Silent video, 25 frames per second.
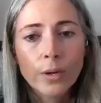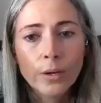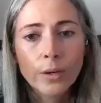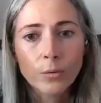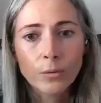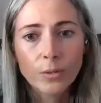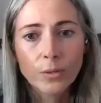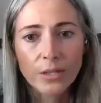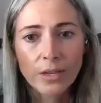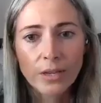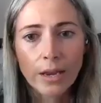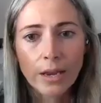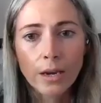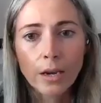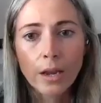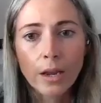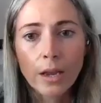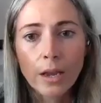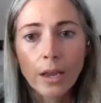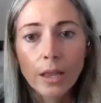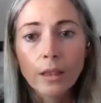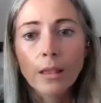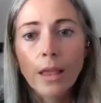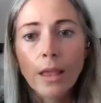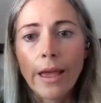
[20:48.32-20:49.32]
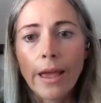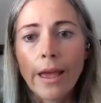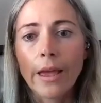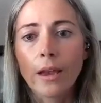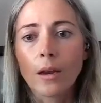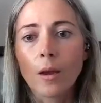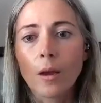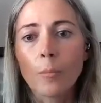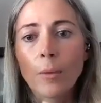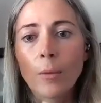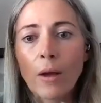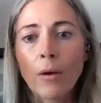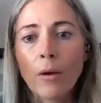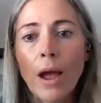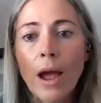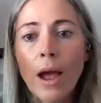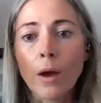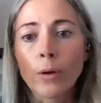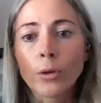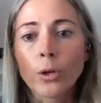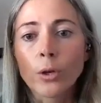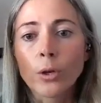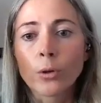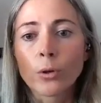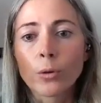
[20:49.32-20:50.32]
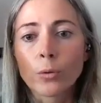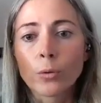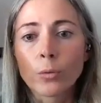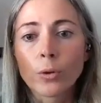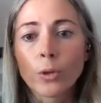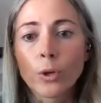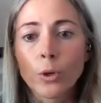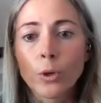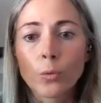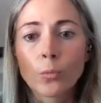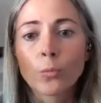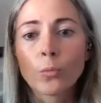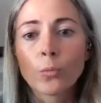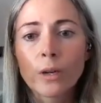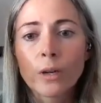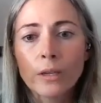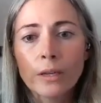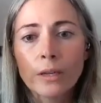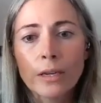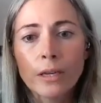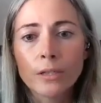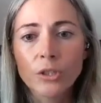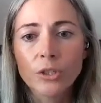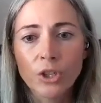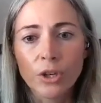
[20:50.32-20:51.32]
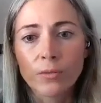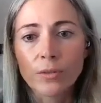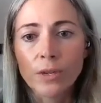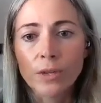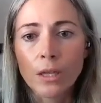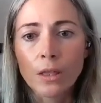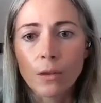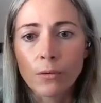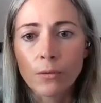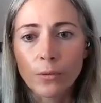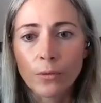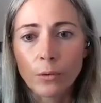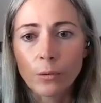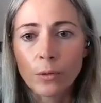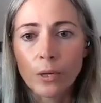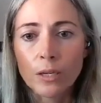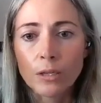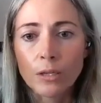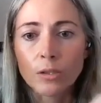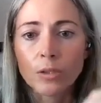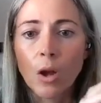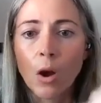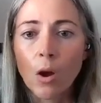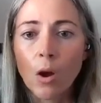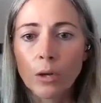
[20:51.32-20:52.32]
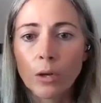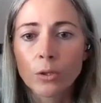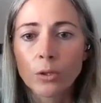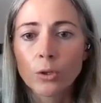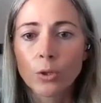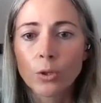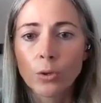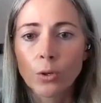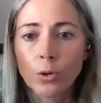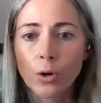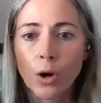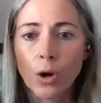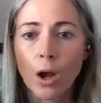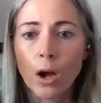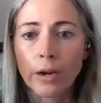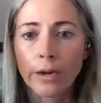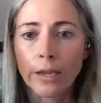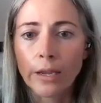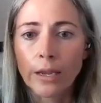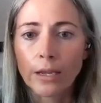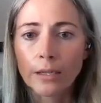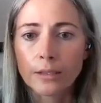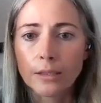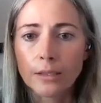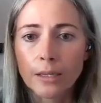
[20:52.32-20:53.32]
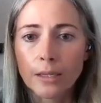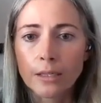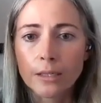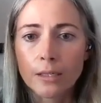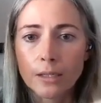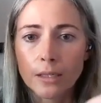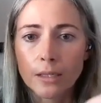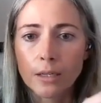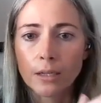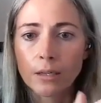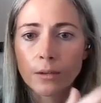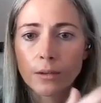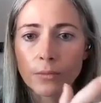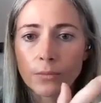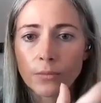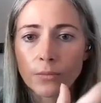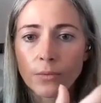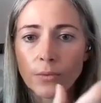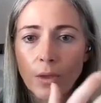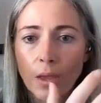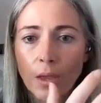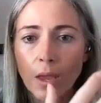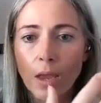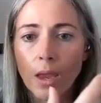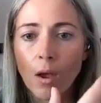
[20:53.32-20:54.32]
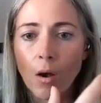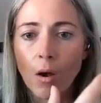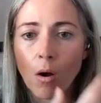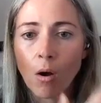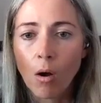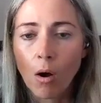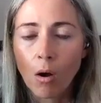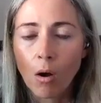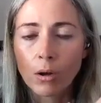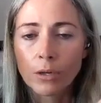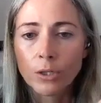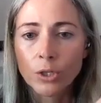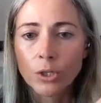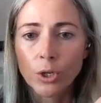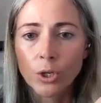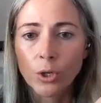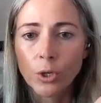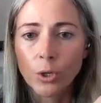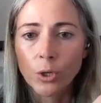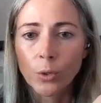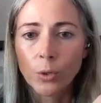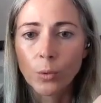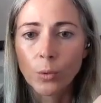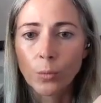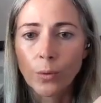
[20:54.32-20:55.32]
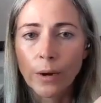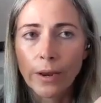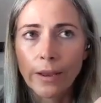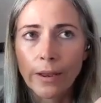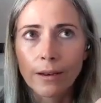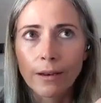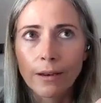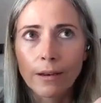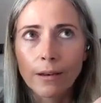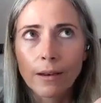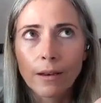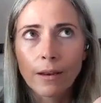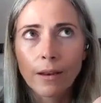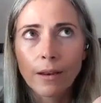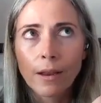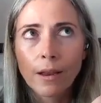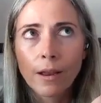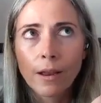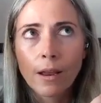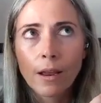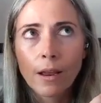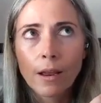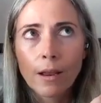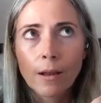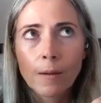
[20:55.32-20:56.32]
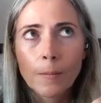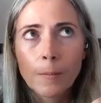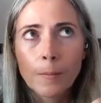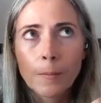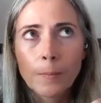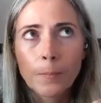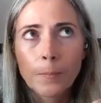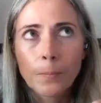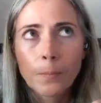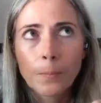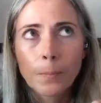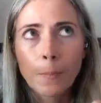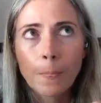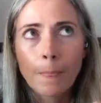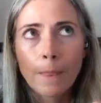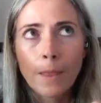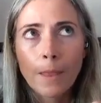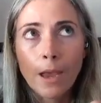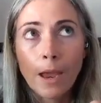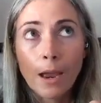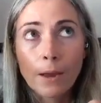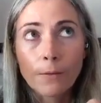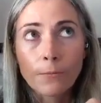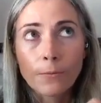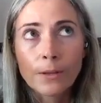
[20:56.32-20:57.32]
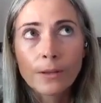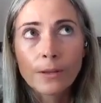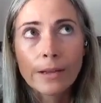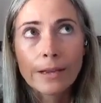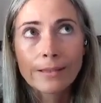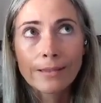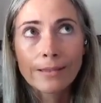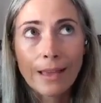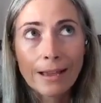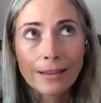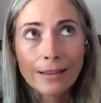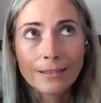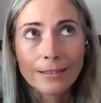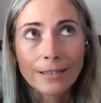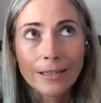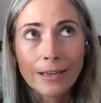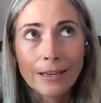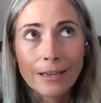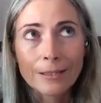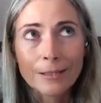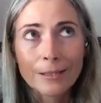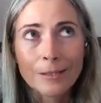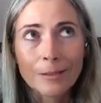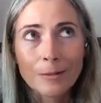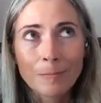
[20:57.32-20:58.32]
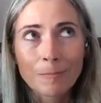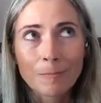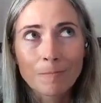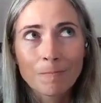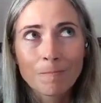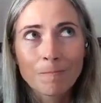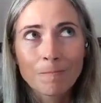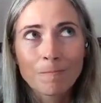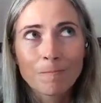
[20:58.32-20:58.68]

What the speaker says: what you said in that about how you're really shifting the focus onto your audience instead of onto you. And I feel like that takes